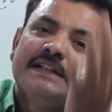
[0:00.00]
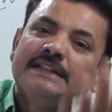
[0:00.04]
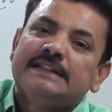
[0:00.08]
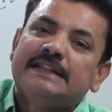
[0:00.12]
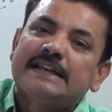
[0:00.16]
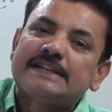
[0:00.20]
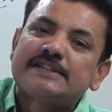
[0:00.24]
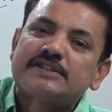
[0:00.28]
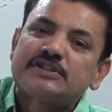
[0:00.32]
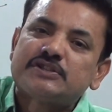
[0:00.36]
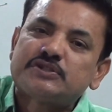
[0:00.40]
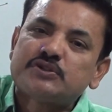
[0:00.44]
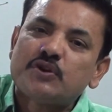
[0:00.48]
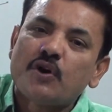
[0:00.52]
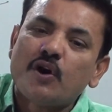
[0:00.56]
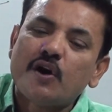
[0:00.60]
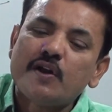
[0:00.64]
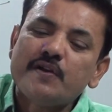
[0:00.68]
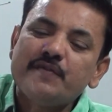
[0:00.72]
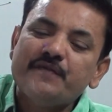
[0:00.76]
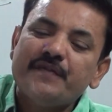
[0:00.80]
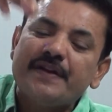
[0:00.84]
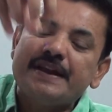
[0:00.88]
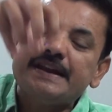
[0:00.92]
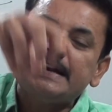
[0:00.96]
The
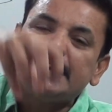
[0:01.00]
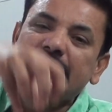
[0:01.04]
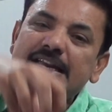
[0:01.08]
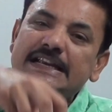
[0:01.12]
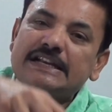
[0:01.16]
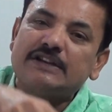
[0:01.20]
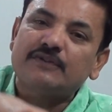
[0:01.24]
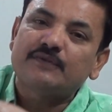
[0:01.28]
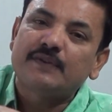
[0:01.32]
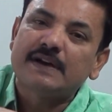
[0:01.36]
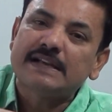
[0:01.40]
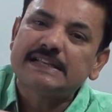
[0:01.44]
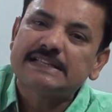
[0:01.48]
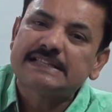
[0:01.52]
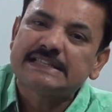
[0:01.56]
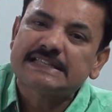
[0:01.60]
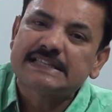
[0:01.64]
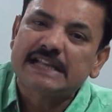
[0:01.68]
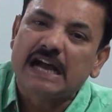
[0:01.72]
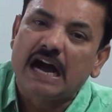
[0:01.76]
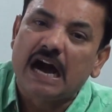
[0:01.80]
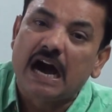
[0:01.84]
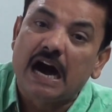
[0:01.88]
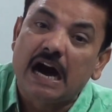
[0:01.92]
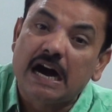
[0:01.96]
stone, when it
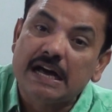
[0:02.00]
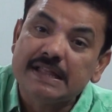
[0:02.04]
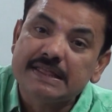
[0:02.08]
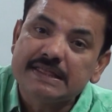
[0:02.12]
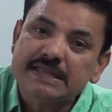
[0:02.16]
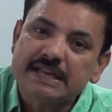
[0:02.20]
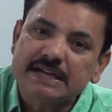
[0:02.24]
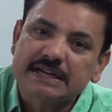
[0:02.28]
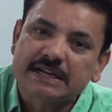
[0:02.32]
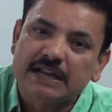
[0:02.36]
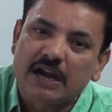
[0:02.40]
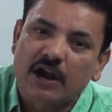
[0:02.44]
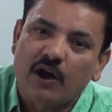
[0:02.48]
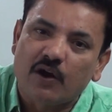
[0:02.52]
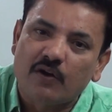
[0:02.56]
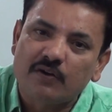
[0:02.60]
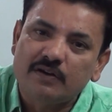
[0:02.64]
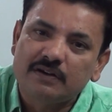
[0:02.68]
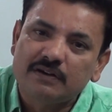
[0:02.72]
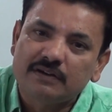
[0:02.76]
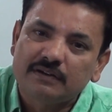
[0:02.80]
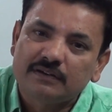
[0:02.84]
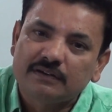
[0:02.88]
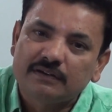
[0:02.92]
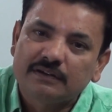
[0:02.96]
was on the
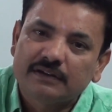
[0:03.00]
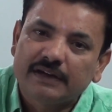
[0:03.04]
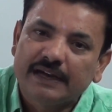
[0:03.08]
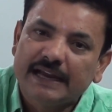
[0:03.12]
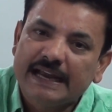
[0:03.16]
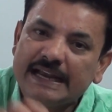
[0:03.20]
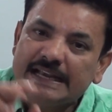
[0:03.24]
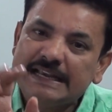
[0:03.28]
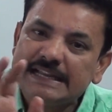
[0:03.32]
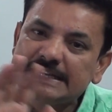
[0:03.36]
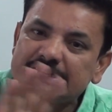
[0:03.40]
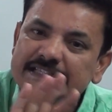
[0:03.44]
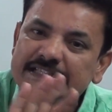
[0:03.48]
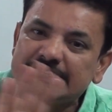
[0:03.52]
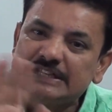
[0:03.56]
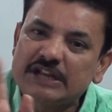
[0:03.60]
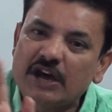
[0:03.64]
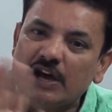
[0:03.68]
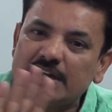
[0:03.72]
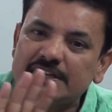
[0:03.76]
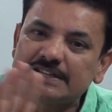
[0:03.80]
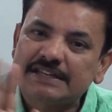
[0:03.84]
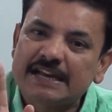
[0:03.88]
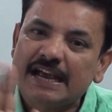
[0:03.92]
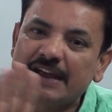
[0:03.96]
ground, it is
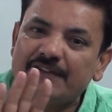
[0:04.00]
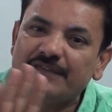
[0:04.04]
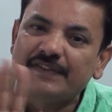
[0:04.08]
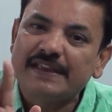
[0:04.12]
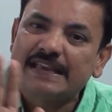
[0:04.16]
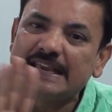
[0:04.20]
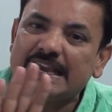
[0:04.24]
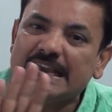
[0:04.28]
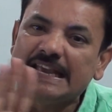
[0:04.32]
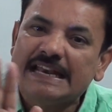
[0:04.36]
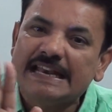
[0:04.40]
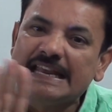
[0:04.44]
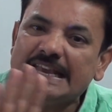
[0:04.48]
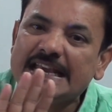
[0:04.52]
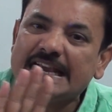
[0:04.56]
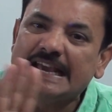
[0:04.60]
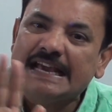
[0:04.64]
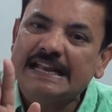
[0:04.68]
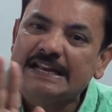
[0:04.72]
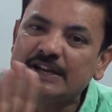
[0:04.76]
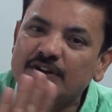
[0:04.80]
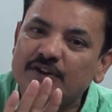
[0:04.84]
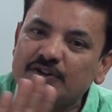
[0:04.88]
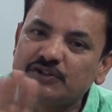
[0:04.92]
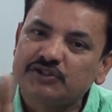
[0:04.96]
not having any
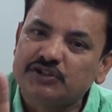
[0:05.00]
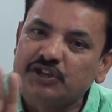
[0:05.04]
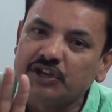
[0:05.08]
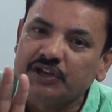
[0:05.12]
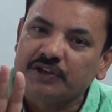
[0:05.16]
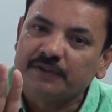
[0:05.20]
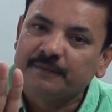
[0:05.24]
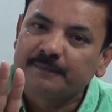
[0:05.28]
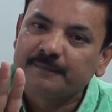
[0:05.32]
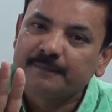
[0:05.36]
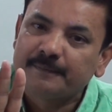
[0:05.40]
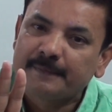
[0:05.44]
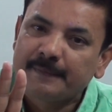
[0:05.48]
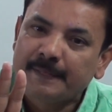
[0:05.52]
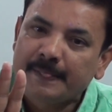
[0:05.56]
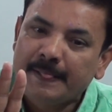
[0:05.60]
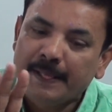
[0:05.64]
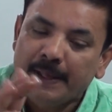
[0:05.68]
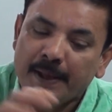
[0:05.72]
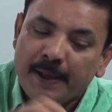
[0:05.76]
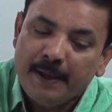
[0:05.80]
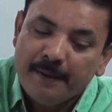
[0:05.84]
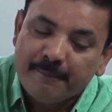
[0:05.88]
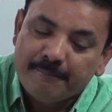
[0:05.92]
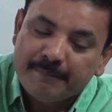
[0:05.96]
energy.
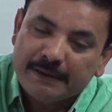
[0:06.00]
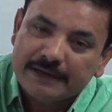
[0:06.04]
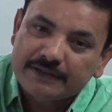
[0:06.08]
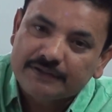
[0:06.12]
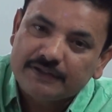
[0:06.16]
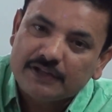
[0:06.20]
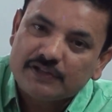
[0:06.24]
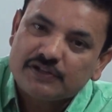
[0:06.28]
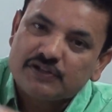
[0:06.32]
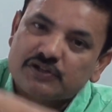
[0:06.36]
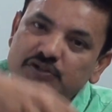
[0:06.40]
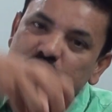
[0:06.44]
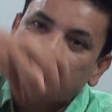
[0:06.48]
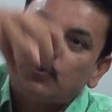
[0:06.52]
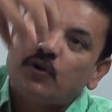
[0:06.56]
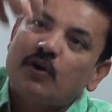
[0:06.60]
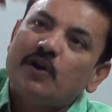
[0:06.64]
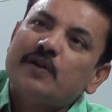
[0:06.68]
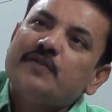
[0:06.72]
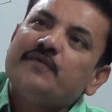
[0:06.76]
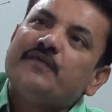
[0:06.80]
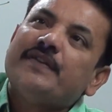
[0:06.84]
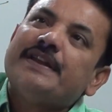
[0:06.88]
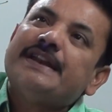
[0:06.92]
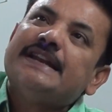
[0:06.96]
But the
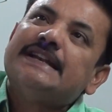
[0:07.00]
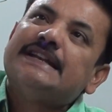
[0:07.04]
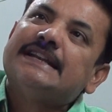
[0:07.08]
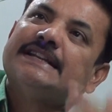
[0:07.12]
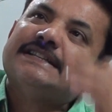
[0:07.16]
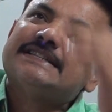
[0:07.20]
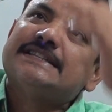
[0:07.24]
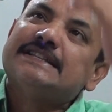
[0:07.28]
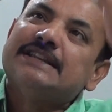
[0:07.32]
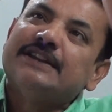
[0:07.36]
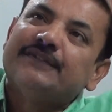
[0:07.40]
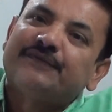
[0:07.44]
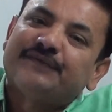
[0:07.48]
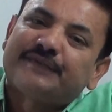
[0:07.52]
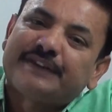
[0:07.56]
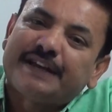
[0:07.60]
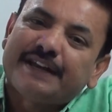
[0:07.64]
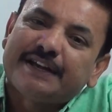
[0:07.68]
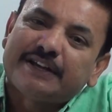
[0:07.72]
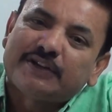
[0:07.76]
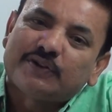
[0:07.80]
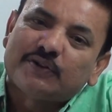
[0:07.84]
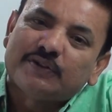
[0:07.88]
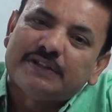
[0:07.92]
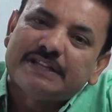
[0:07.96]
stone, when it is
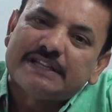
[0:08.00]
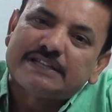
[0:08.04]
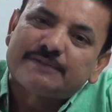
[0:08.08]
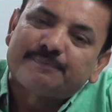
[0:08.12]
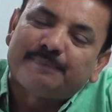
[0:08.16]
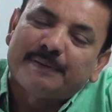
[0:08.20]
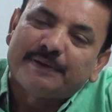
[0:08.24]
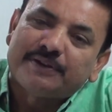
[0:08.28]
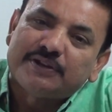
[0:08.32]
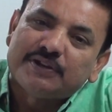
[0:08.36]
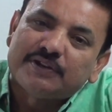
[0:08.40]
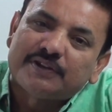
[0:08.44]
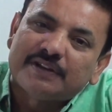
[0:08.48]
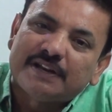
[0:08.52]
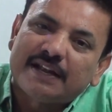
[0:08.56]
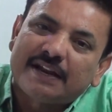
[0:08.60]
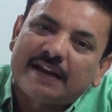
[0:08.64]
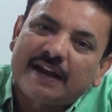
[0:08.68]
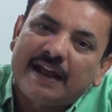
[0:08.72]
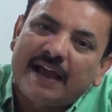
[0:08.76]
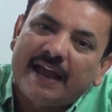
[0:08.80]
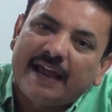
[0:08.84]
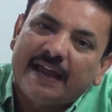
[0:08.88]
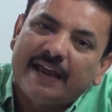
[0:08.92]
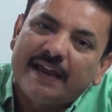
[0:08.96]
lifted to this particular
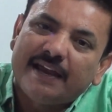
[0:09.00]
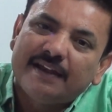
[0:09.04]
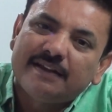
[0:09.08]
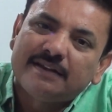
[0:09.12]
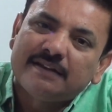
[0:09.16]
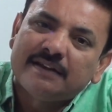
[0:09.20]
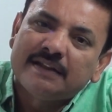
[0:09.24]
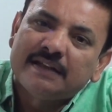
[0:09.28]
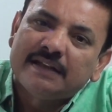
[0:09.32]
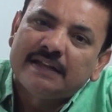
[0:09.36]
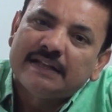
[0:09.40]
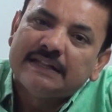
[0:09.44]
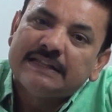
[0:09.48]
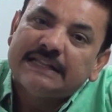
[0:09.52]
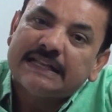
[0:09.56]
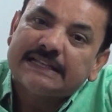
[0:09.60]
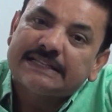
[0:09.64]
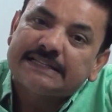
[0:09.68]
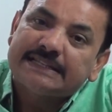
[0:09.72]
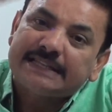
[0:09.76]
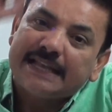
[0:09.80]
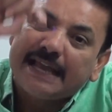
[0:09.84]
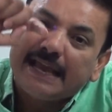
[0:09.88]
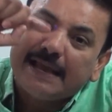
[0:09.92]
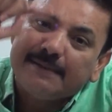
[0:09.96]
height, the
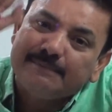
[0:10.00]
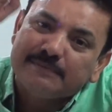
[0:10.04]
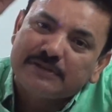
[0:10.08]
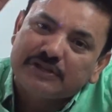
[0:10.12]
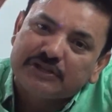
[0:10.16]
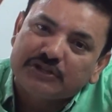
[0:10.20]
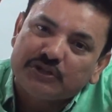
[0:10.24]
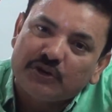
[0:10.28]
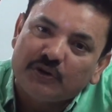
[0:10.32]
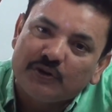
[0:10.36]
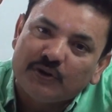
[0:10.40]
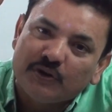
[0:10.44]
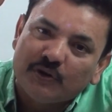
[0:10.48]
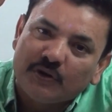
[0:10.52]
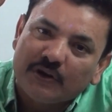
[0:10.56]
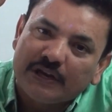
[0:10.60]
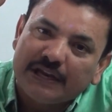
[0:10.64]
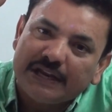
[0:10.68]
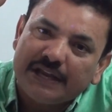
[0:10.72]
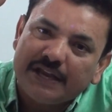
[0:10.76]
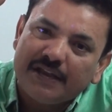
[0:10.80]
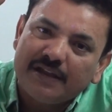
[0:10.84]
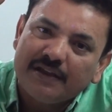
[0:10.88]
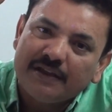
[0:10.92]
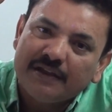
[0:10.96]
same stone
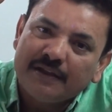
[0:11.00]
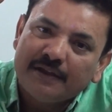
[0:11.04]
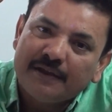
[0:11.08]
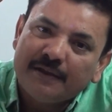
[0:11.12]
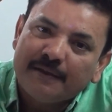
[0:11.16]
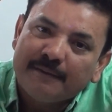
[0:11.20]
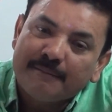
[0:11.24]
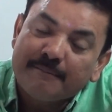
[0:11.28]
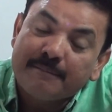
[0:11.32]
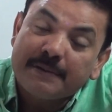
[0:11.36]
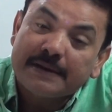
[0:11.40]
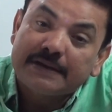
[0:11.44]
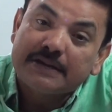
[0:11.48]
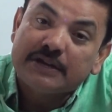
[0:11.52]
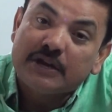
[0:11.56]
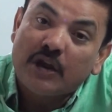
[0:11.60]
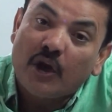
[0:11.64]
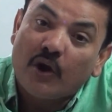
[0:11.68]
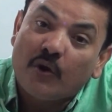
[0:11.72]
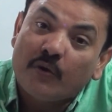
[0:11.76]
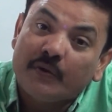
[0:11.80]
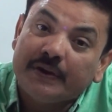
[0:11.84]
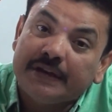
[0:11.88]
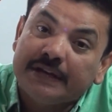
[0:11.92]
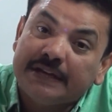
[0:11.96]
only, but
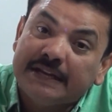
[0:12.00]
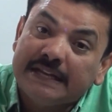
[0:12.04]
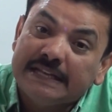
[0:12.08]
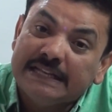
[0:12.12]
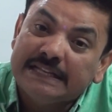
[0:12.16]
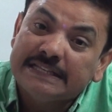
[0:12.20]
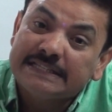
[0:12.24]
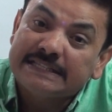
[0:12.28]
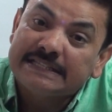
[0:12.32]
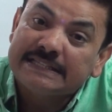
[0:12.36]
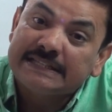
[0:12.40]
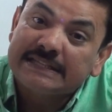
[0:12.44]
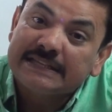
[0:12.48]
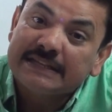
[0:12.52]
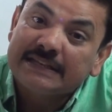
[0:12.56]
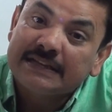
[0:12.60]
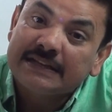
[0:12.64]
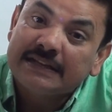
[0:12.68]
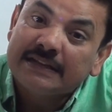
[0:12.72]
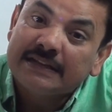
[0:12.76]
now it is